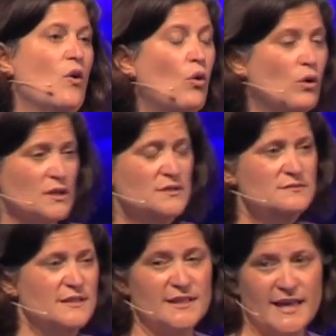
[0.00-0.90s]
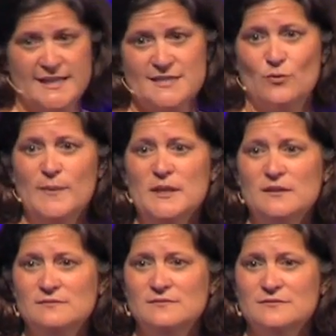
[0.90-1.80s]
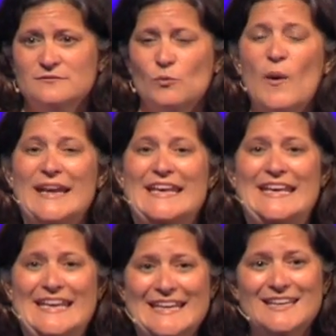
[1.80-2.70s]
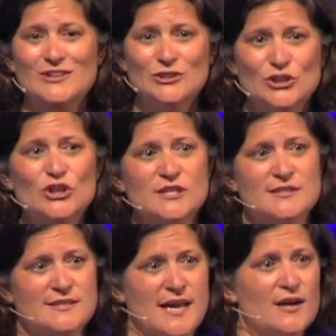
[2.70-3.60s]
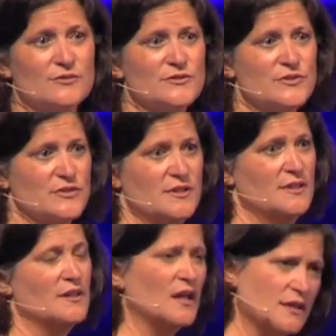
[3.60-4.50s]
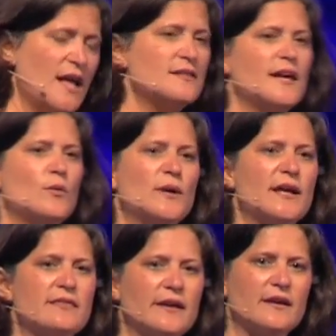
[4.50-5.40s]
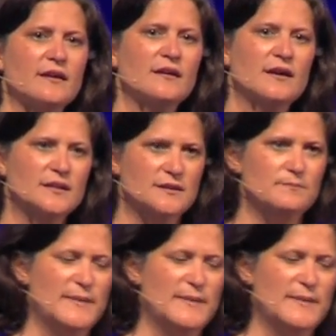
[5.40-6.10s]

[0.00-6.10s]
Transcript: Or, in the case of women, when he looks, sounds a lot like what I think a